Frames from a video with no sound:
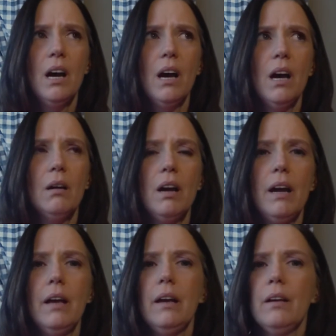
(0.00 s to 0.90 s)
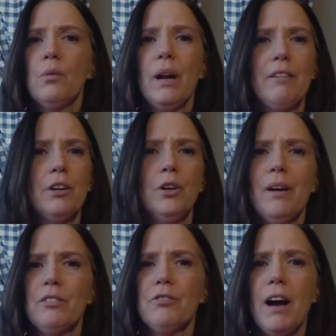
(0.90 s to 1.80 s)
Uh, eh, whatever
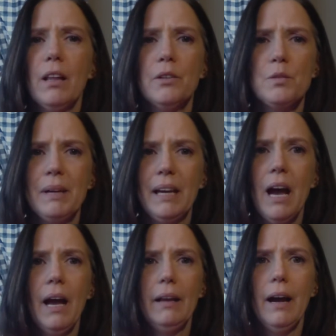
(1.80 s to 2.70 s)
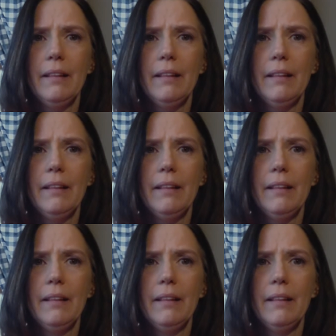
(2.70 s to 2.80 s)
whoever follows me I,